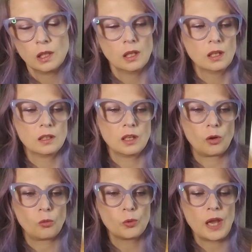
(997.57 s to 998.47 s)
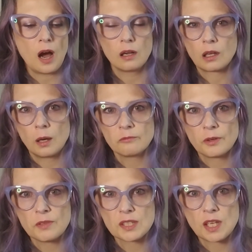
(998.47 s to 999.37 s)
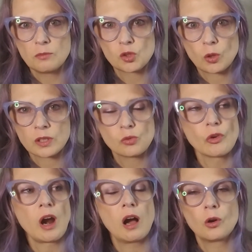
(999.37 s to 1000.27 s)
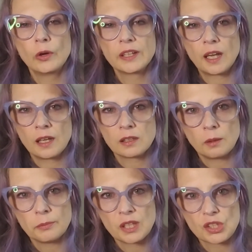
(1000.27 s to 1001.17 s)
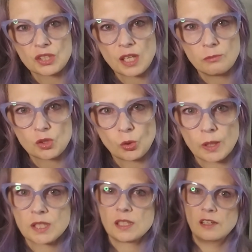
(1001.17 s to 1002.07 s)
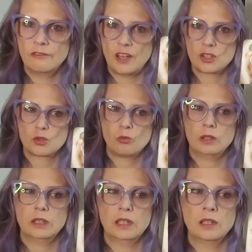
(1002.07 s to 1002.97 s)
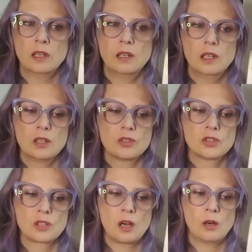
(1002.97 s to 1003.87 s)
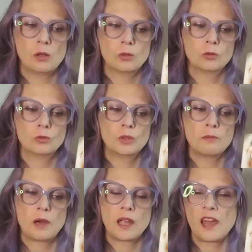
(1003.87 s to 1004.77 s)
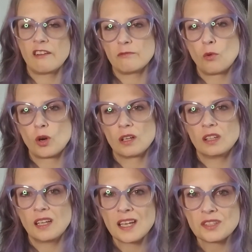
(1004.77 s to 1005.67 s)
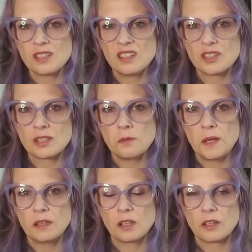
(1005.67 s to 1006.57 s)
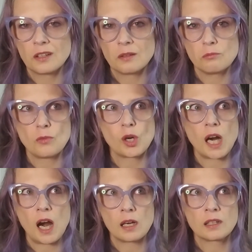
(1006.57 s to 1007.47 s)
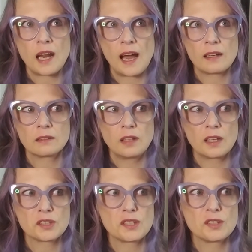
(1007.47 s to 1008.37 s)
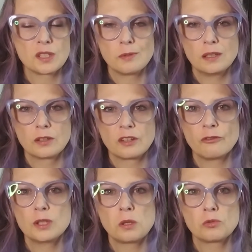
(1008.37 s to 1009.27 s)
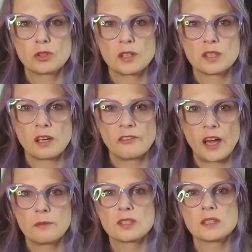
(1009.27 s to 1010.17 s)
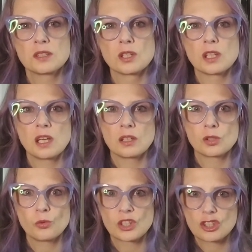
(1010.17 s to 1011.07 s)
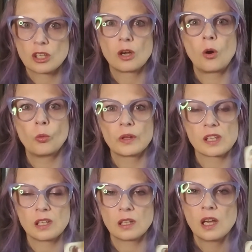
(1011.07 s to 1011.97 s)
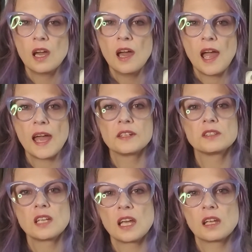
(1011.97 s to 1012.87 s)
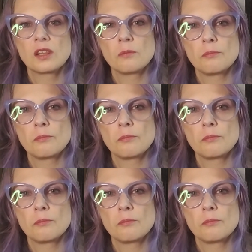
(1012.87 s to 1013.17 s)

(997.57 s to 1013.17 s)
You know, we all come from the same source. We're all going to end up in the same source eventually. So we might have more lessons to be learned, more hard knock lessons to be learned if we don't trust our vibes, listen to the intuition, go within, and take the